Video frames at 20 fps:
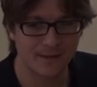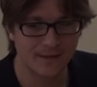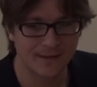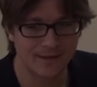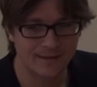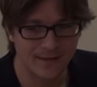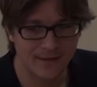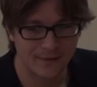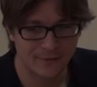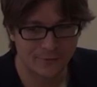
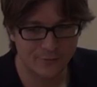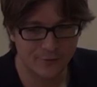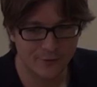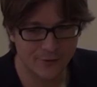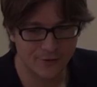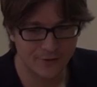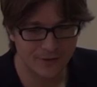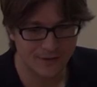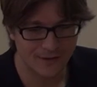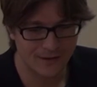and
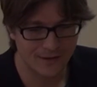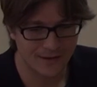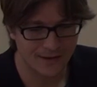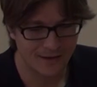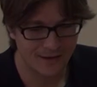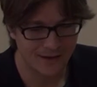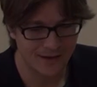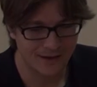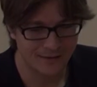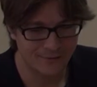therefore
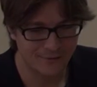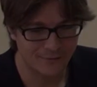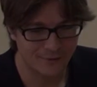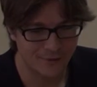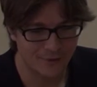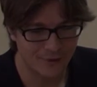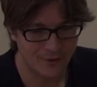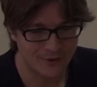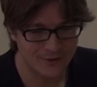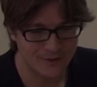I've
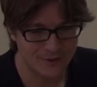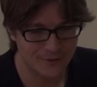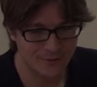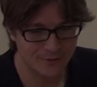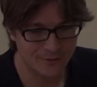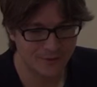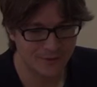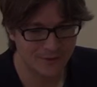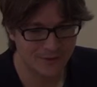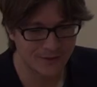
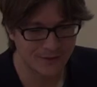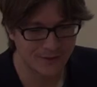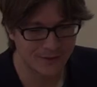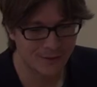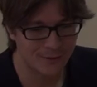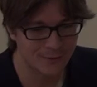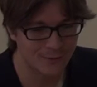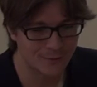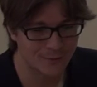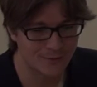also
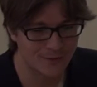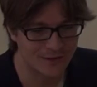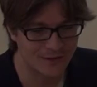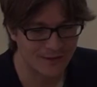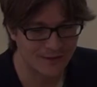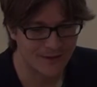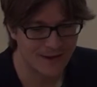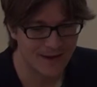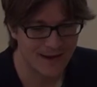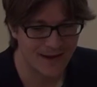
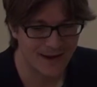included